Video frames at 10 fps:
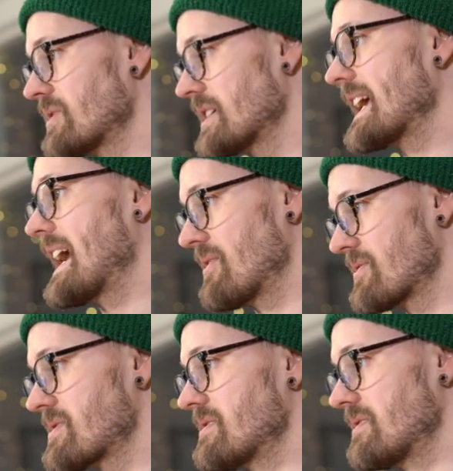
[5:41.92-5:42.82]
want your
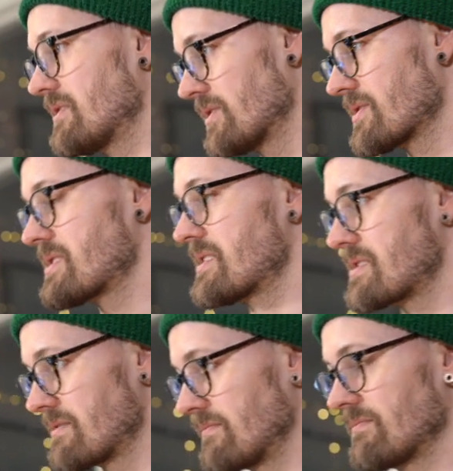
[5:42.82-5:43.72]
cows and your
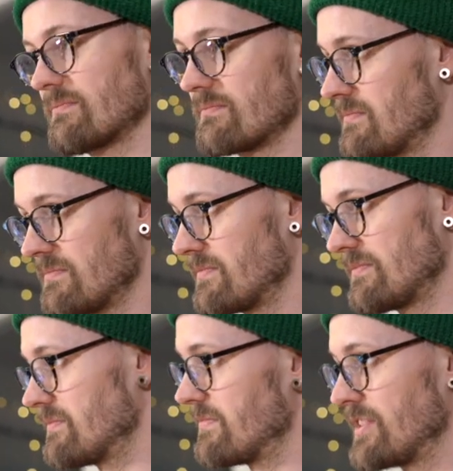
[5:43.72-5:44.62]
horses and
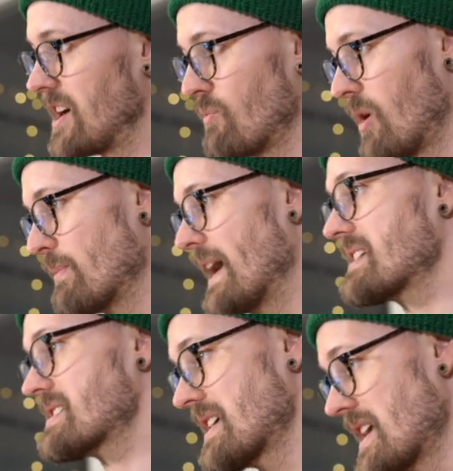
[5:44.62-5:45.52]
flying
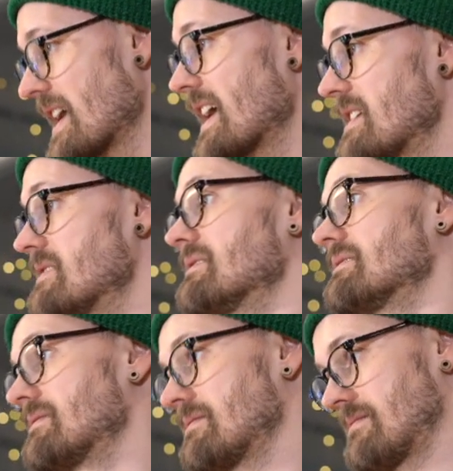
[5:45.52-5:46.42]
wombats eating
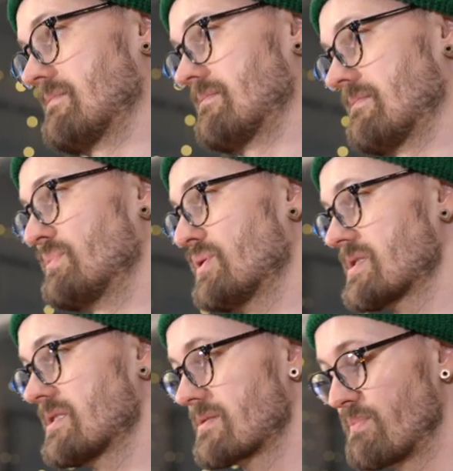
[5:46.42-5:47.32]

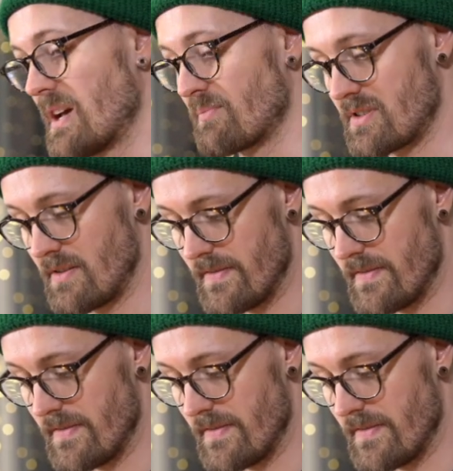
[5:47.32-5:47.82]
poisonous pips.